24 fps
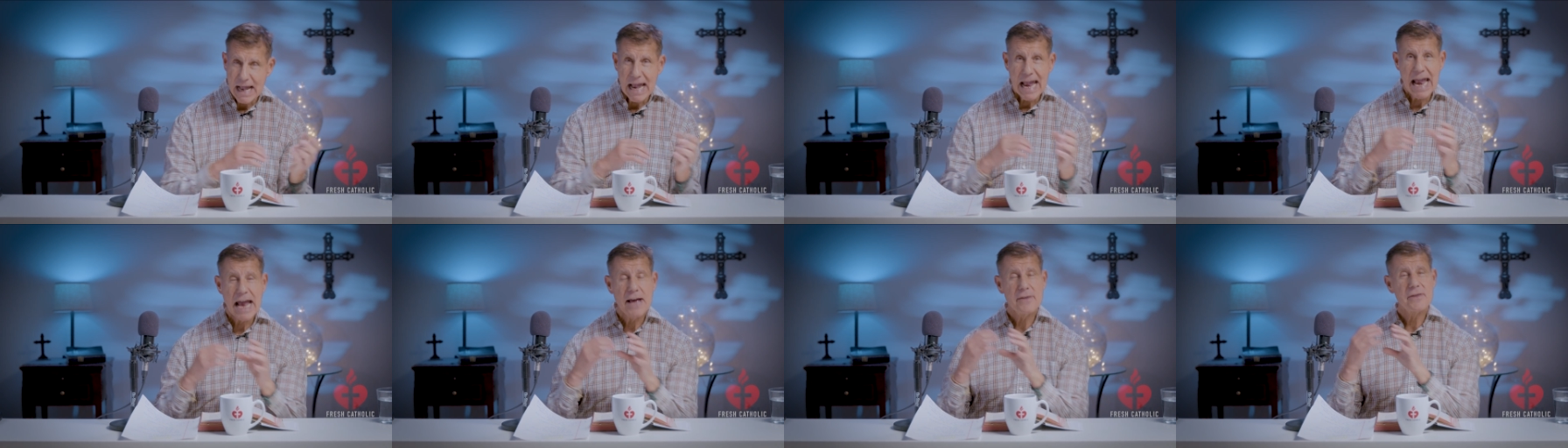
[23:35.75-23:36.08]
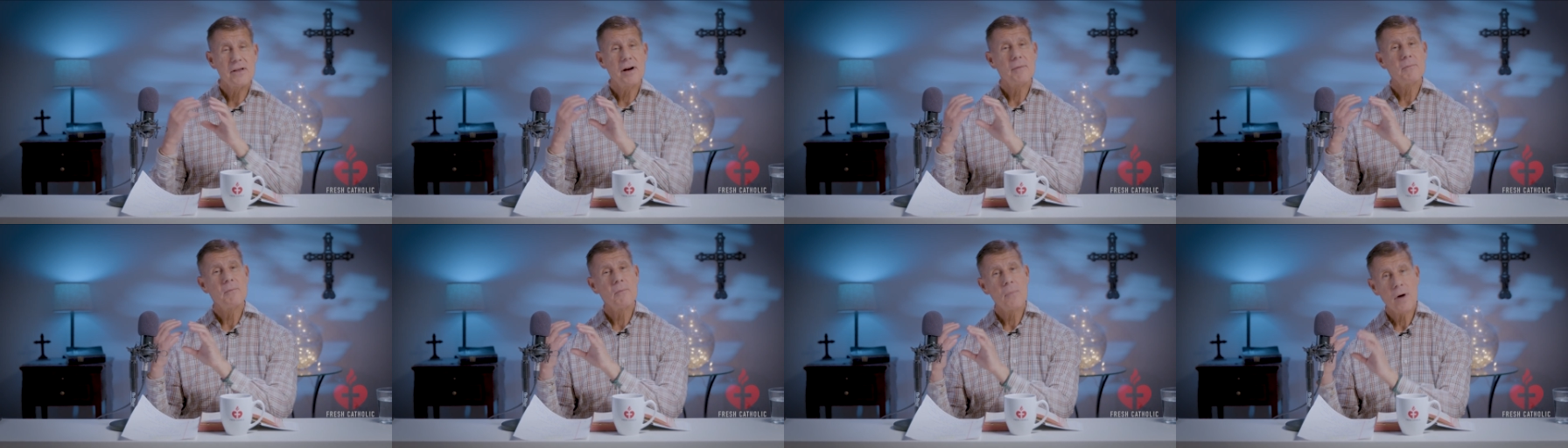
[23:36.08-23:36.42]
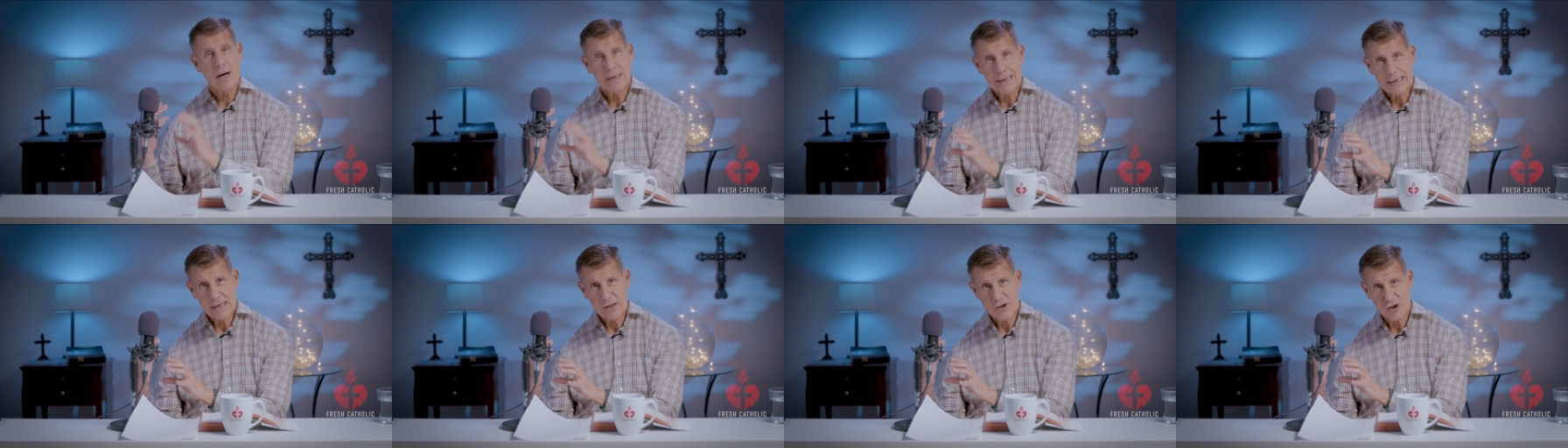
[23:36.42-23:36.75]
and the
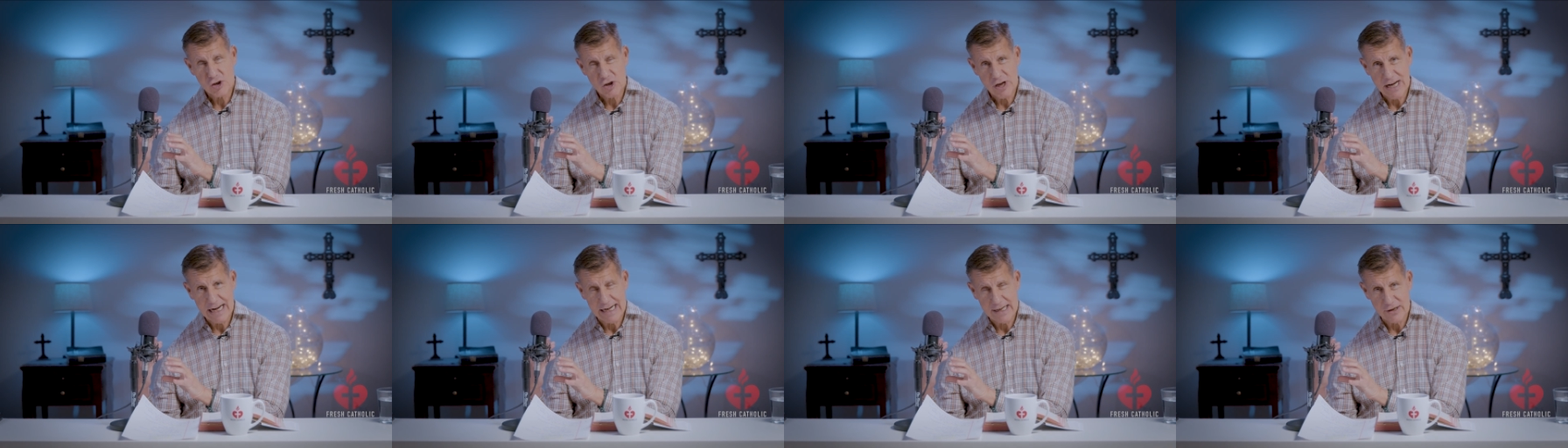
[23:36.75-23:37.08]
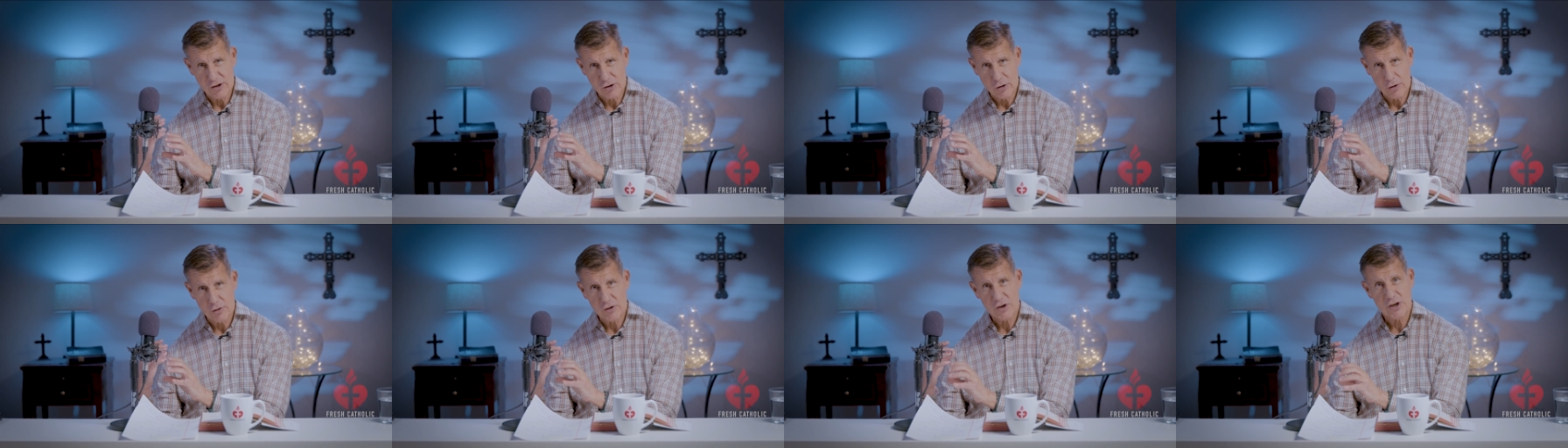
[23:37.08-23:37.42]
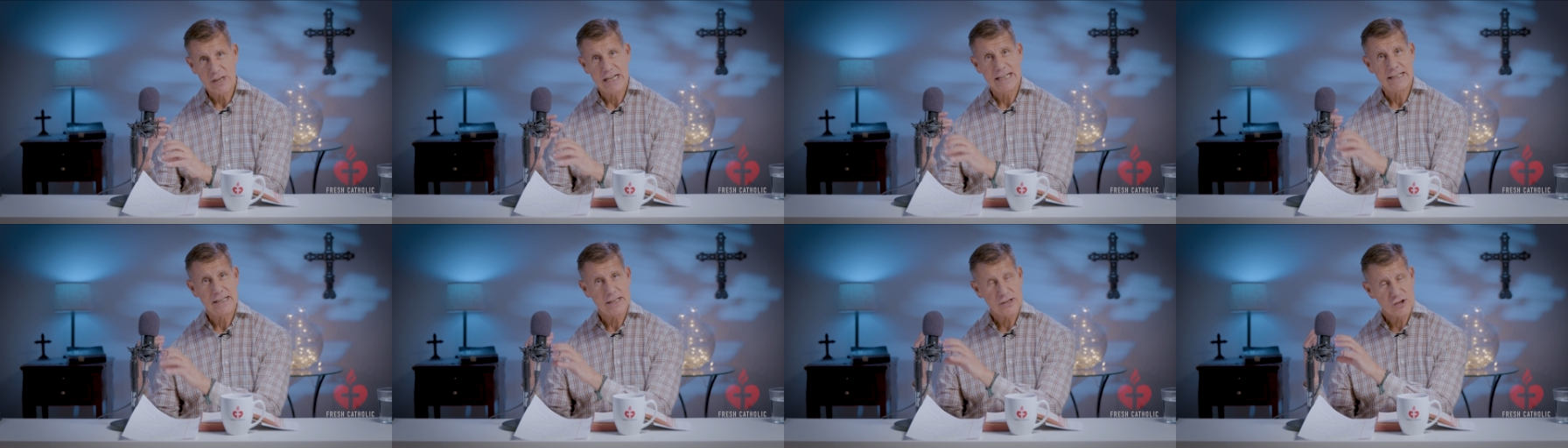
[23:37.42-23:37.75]
money changers
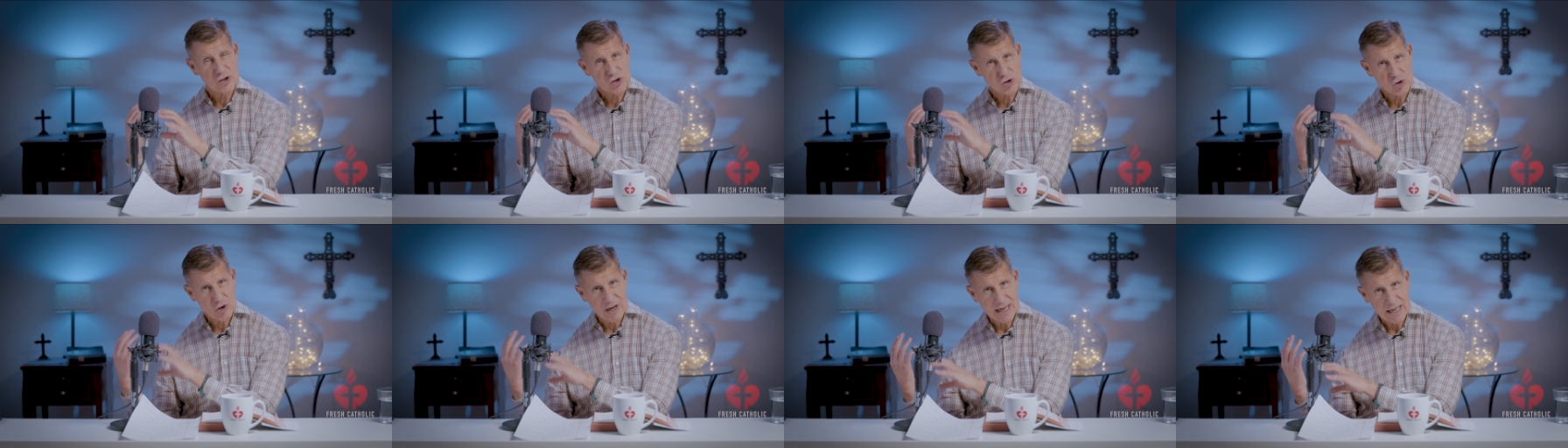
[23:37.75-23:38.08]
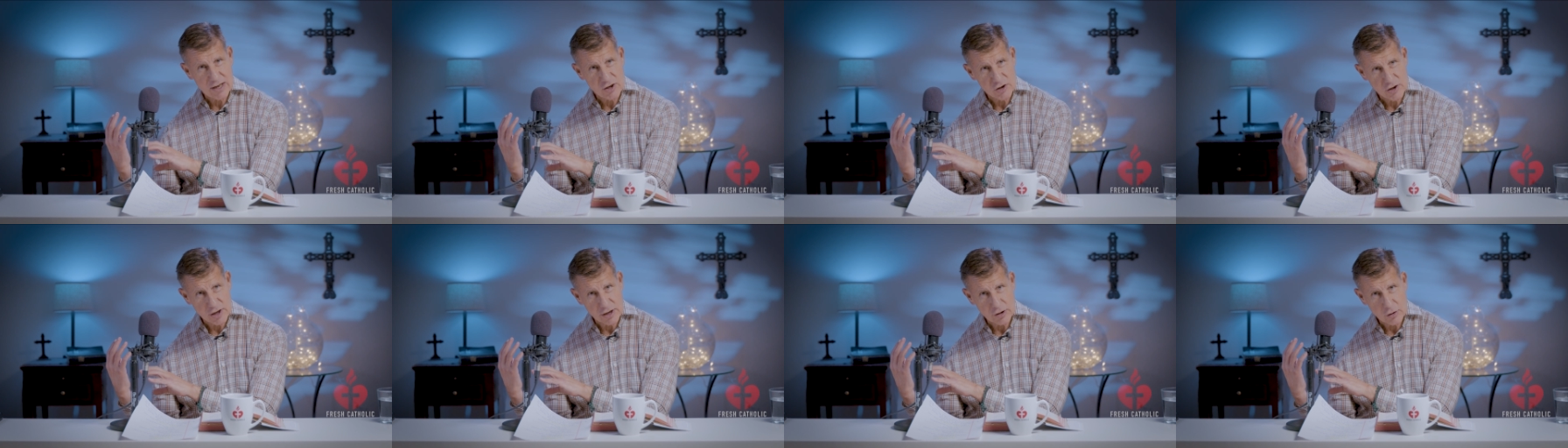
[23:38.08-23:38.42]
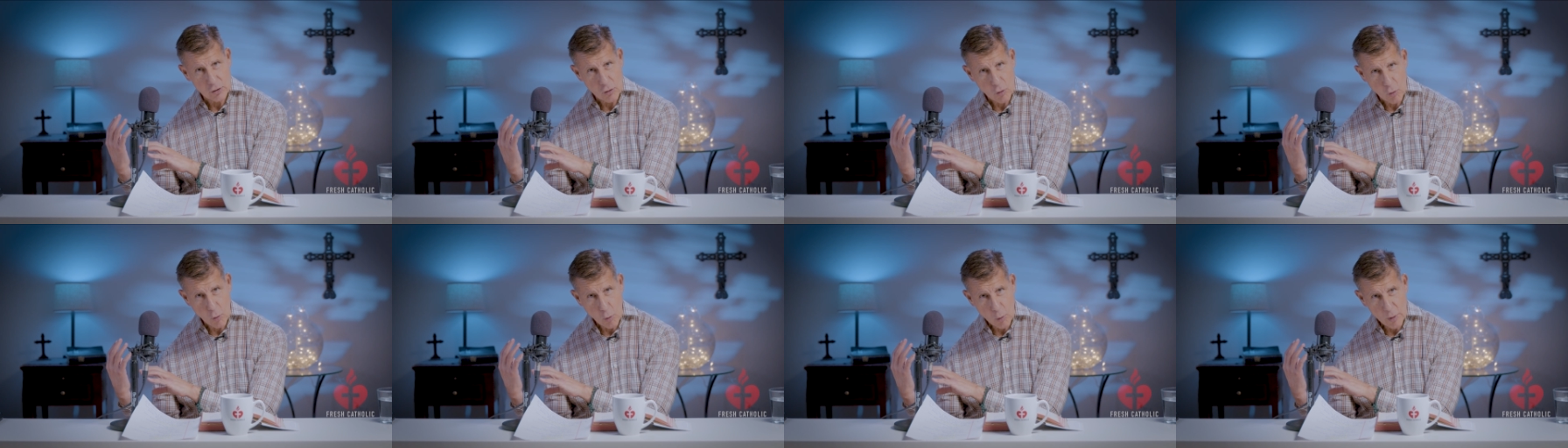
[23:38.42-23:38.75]
in exchanging
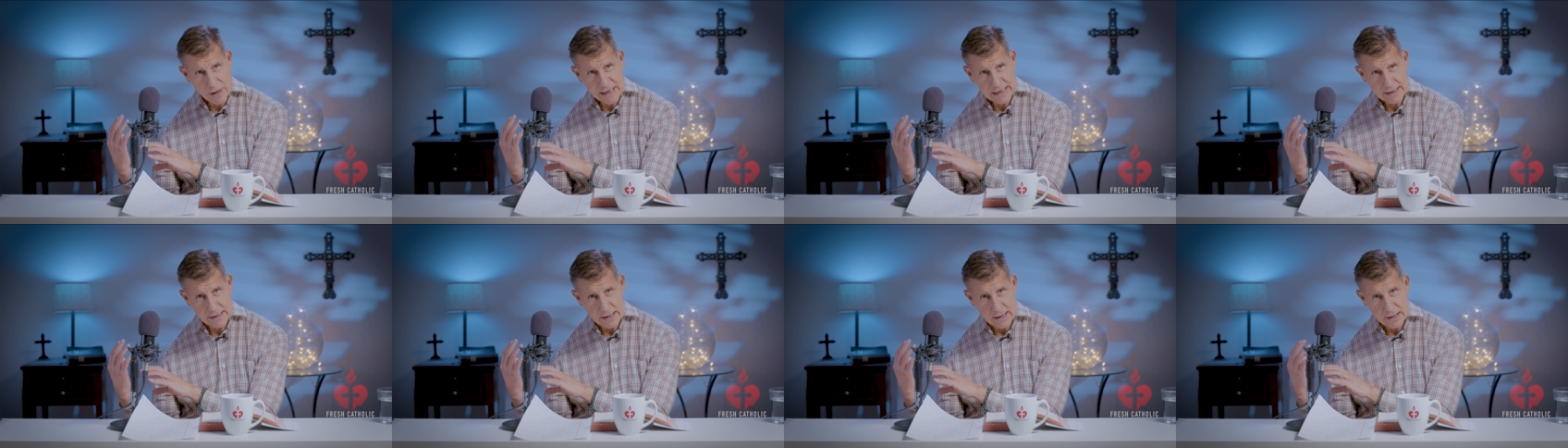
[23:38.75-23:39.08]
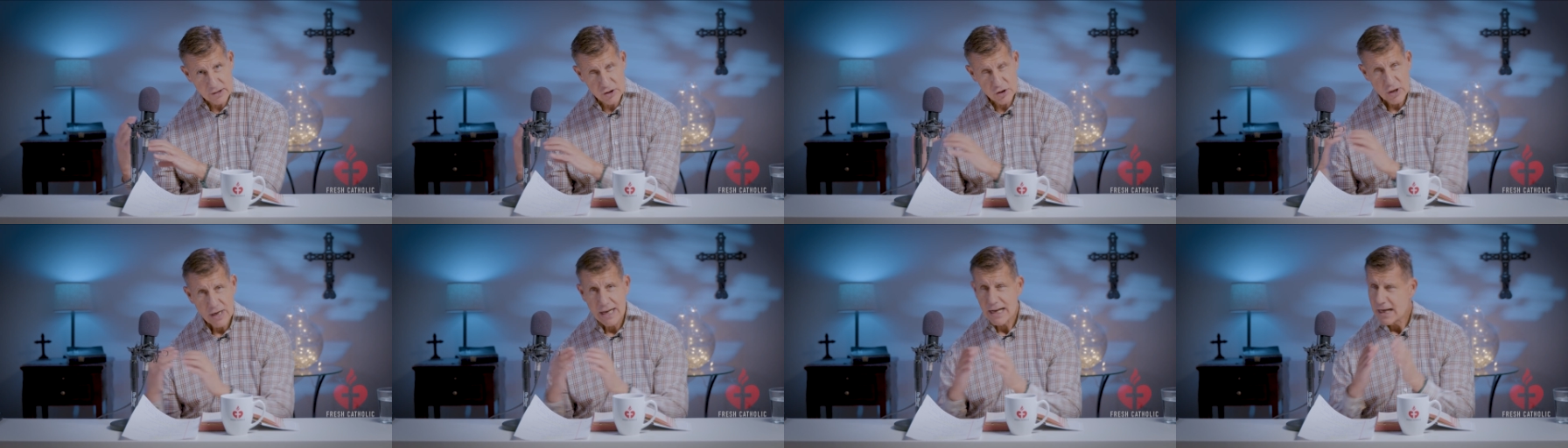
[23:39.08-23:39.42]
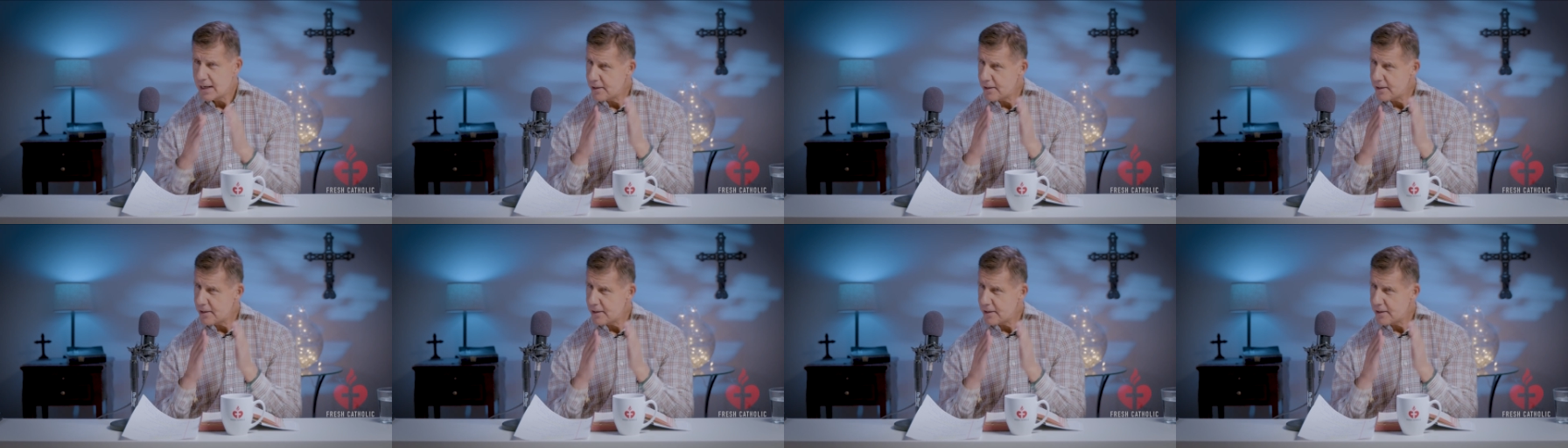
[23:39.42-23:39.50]
coinage,